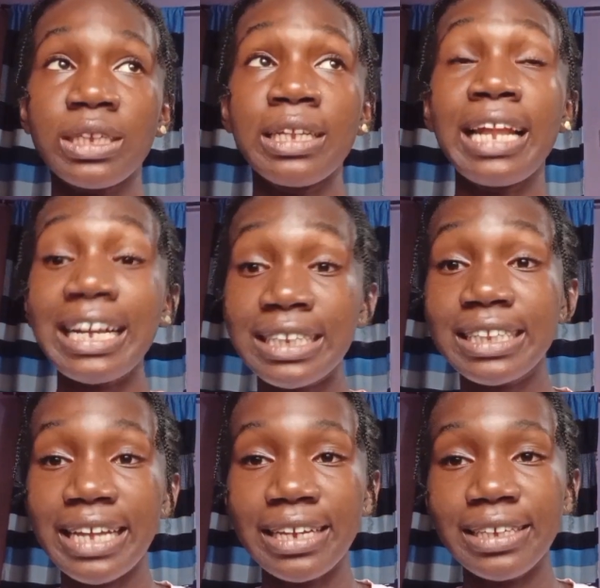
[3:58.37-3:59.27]
the
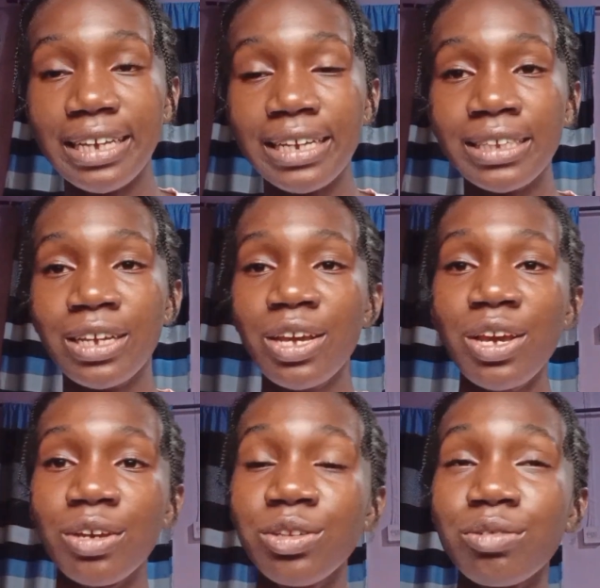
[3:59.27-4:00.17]
last 10 years,
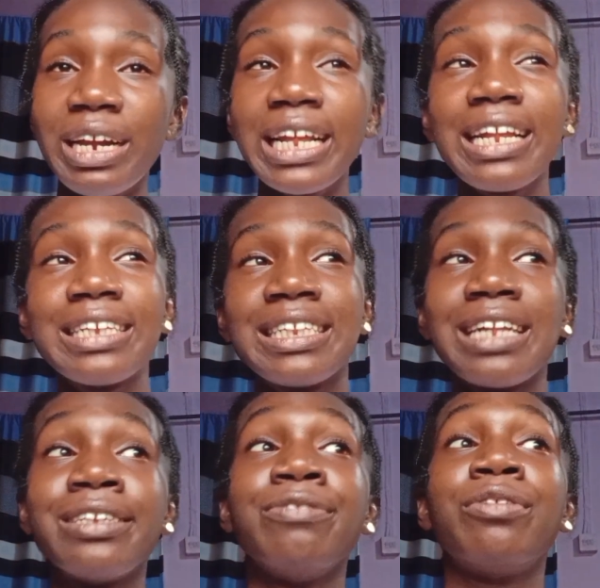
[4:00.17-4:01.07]
rather than
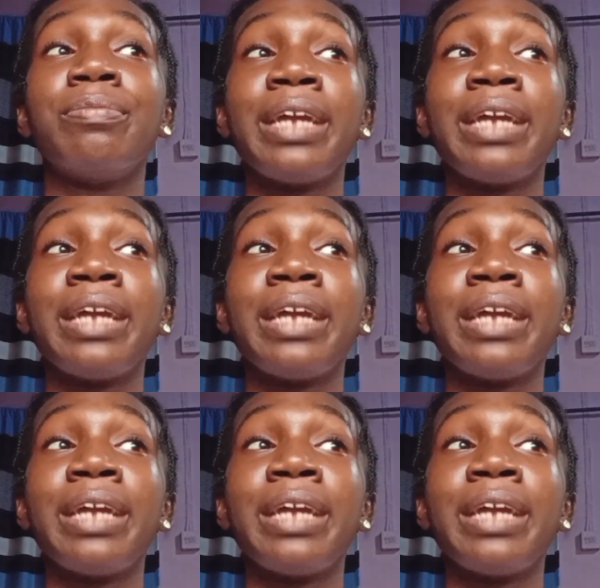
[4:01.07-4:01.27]
starting from